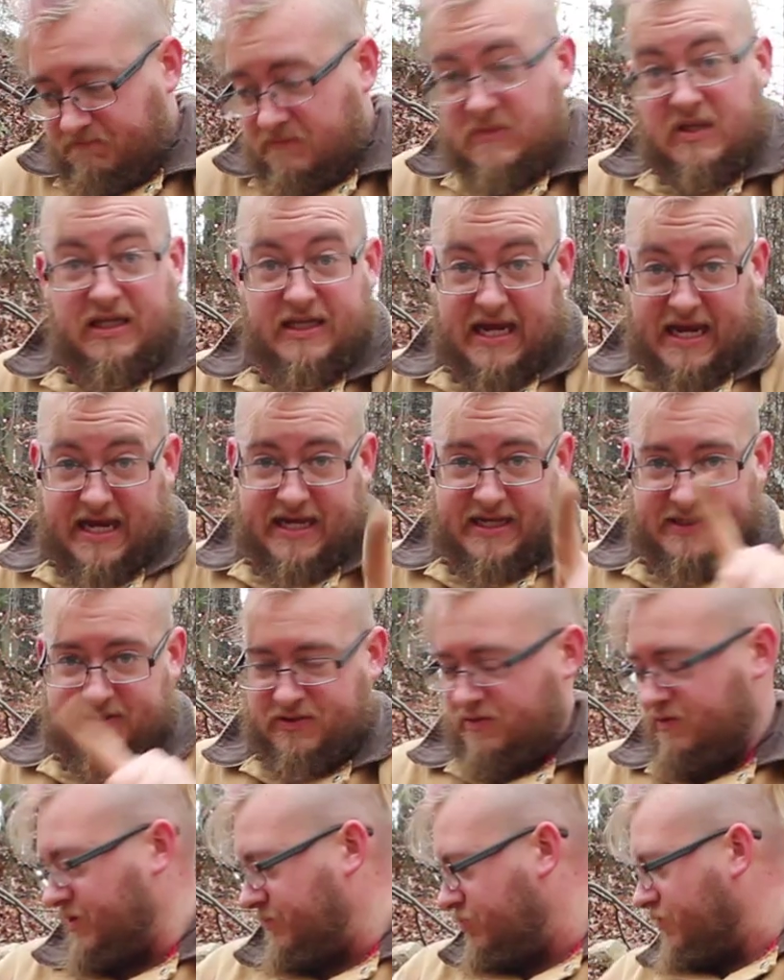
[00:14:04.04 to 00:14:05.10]
Today has
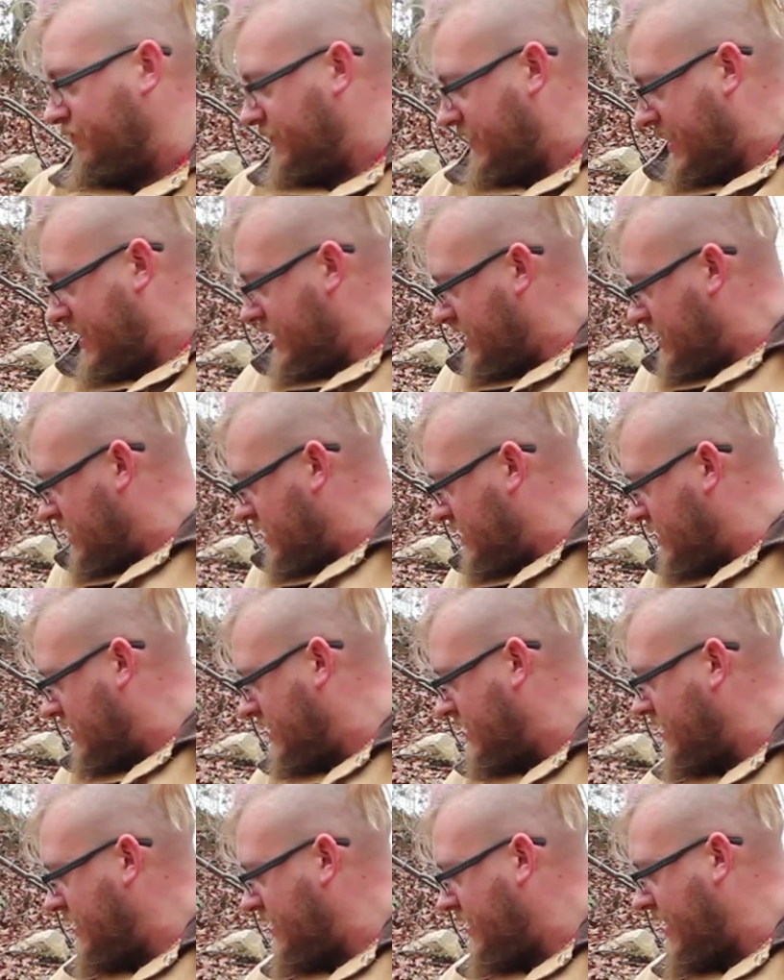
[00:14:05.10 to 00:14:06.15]
certainly proven that.
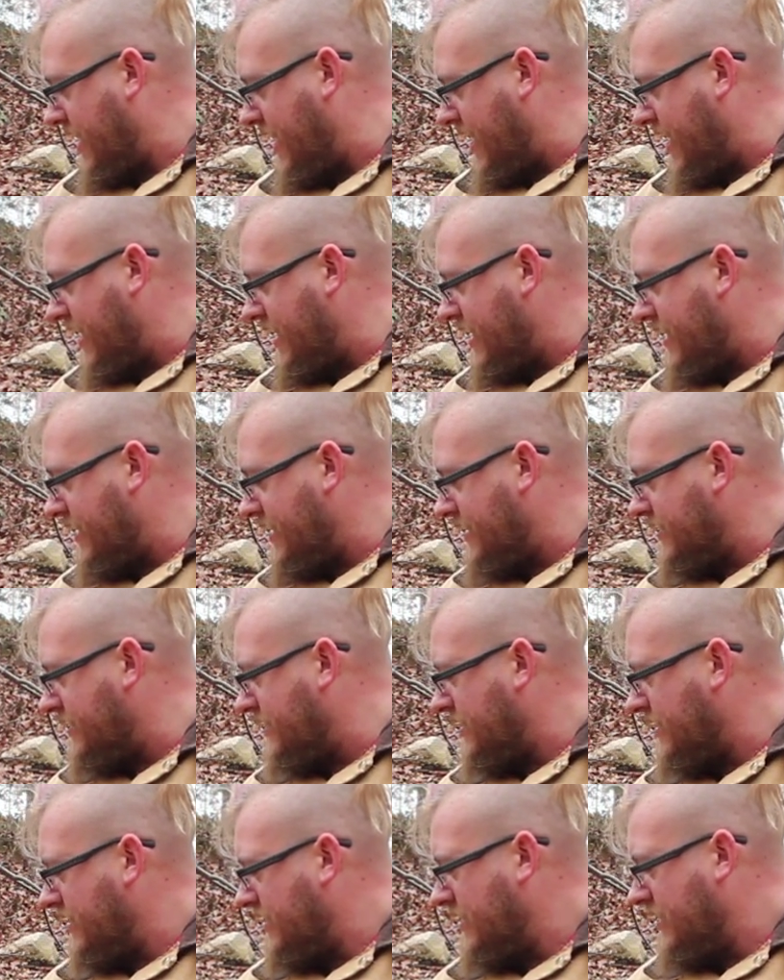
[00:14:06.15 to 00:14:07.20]
And
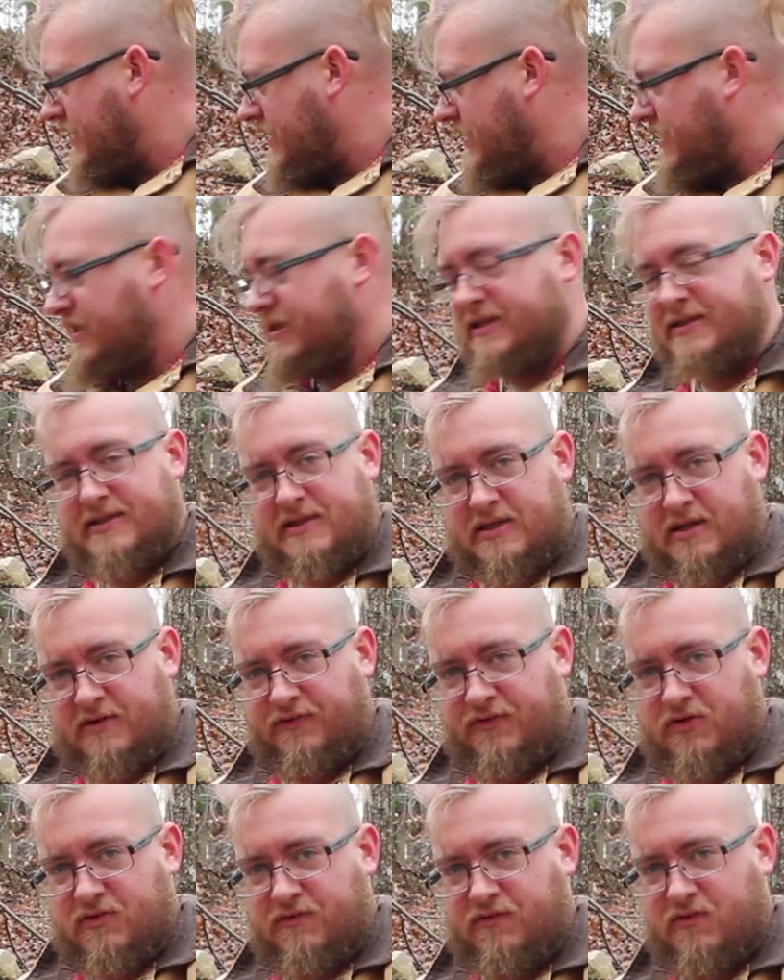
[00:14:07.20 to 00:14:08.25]
let's look at a
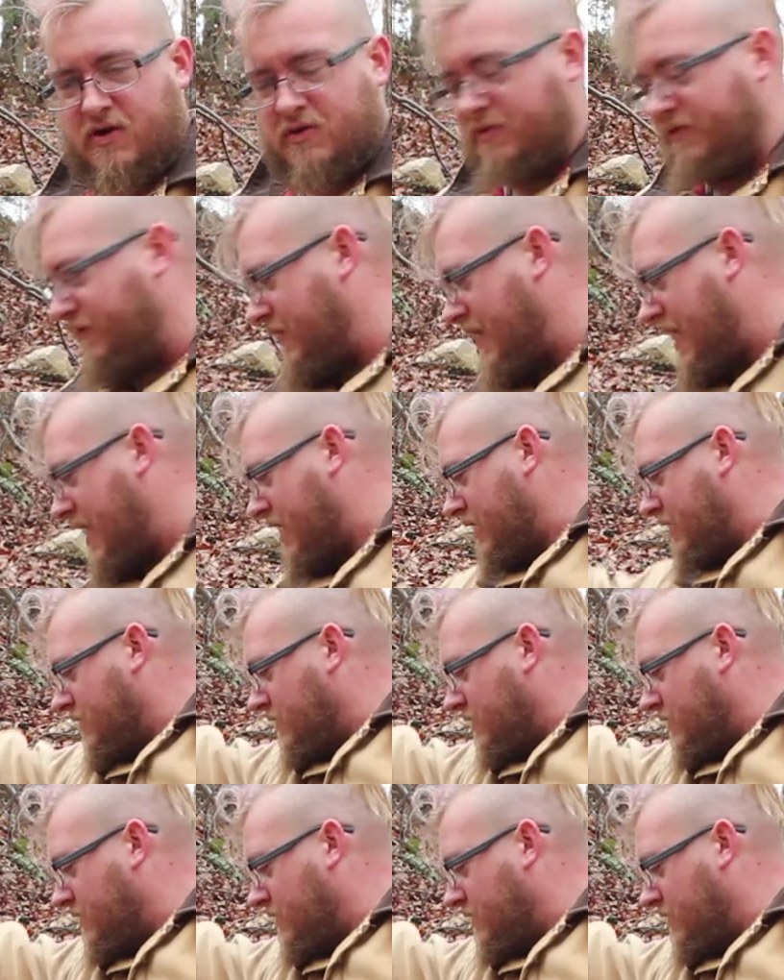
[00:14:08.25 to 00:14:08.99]
few of what we've got.